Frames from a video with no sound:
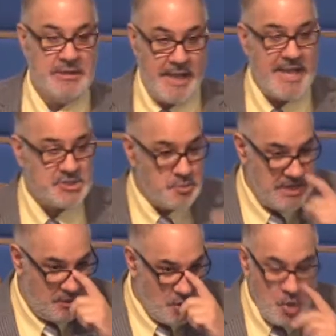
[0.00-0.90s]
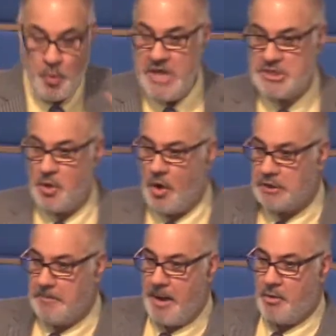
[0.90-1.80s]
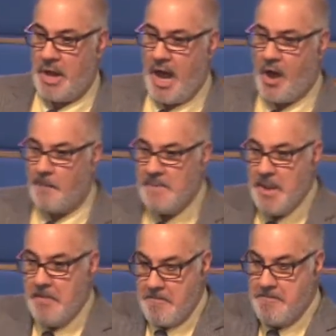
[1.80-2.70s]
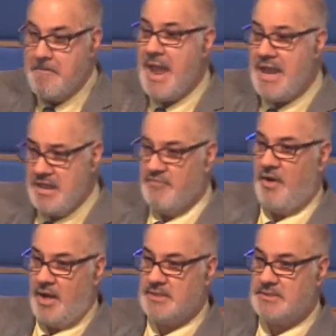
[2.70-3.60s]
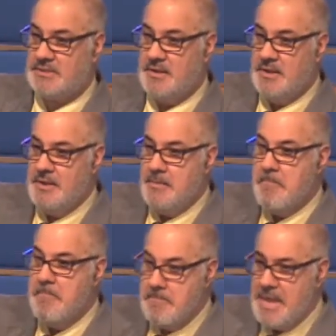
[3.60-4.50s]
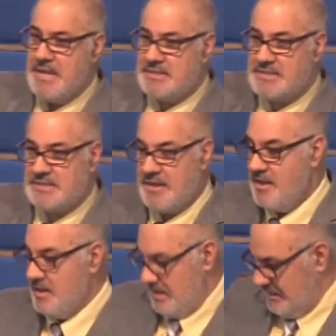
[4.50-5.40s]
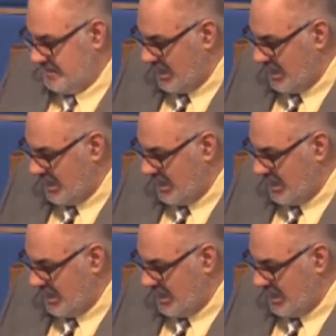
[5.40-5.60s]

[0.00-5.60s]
And last week, we talked about how many of us miss the